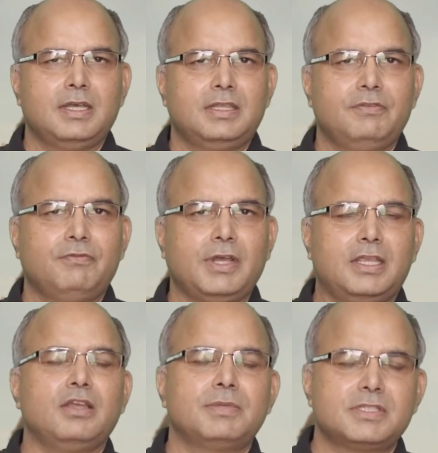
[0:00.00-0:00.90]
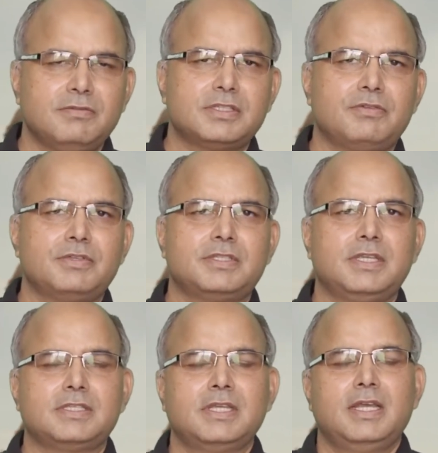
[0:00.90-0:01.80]
the working of the civil
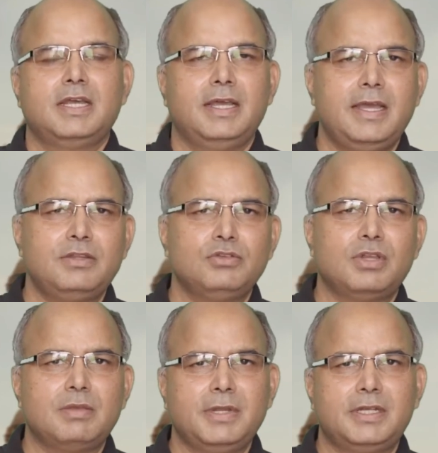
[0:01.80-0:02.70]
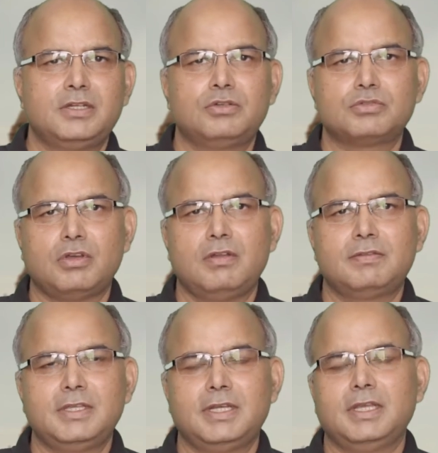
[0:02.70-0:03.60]
services, and your ability to
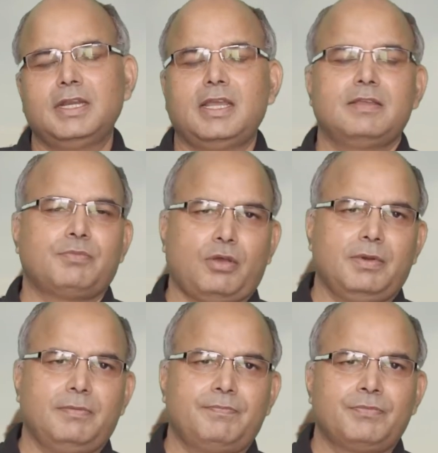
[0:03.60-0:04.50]
solve the real life problem.